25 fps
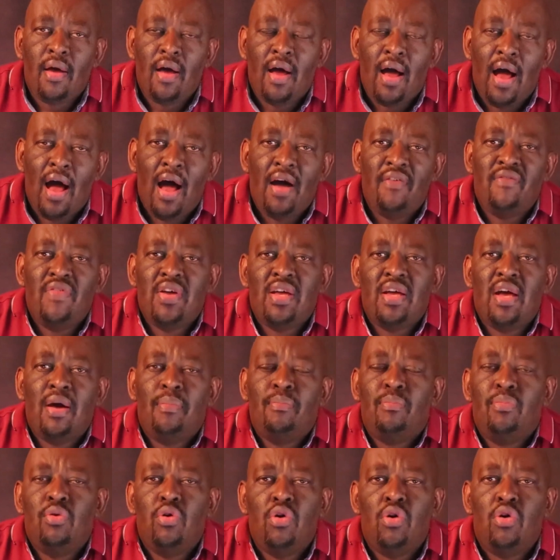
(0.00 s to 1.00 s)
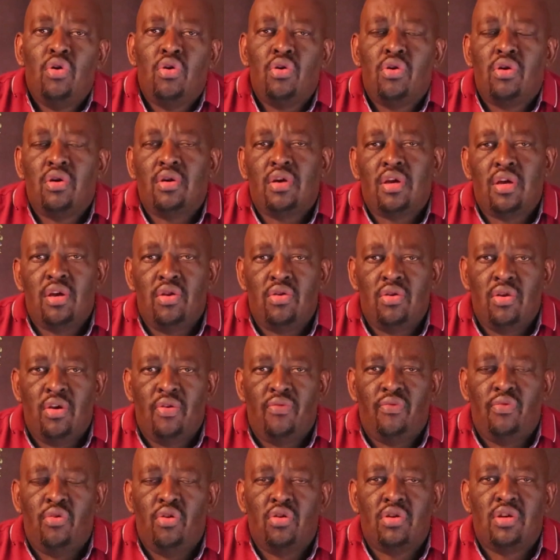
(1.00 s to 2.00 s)
Having a blog in your
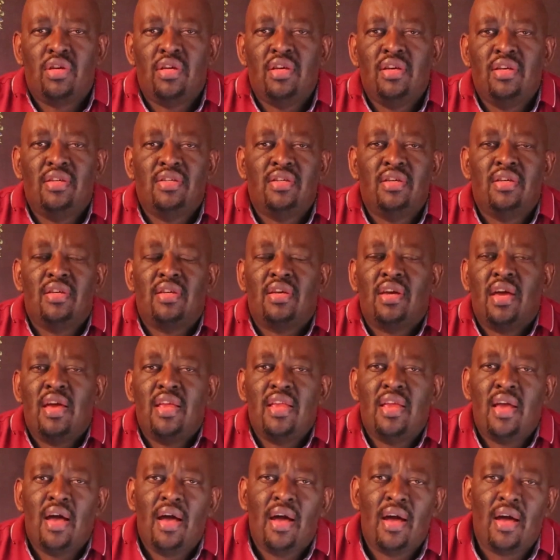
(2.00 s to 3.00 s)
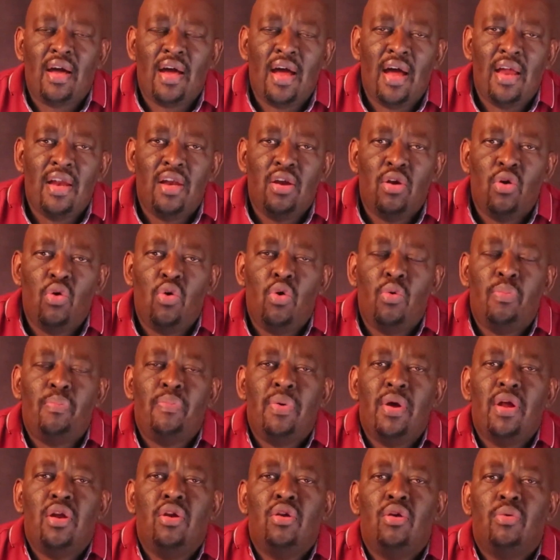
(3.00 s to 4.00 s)
40s in Kenya can
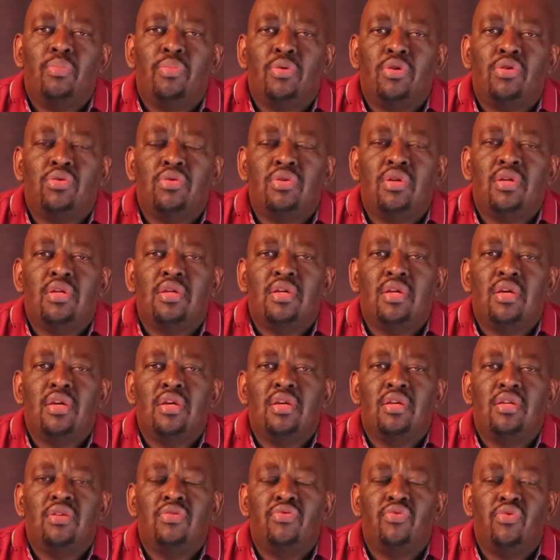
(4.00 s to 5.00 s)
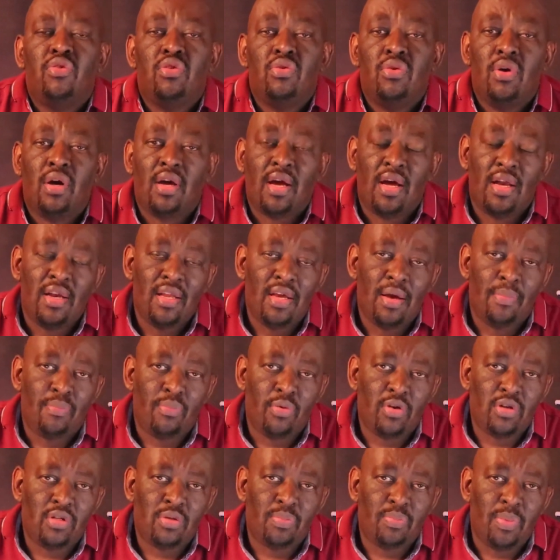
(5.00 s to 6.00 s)
open opportunities for your career
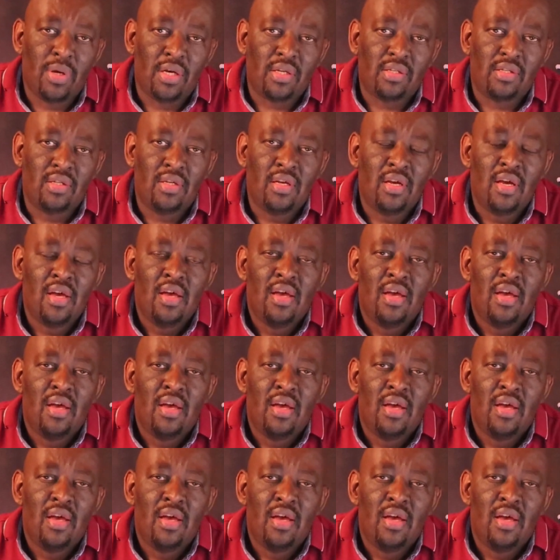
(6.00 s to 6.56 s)
prospects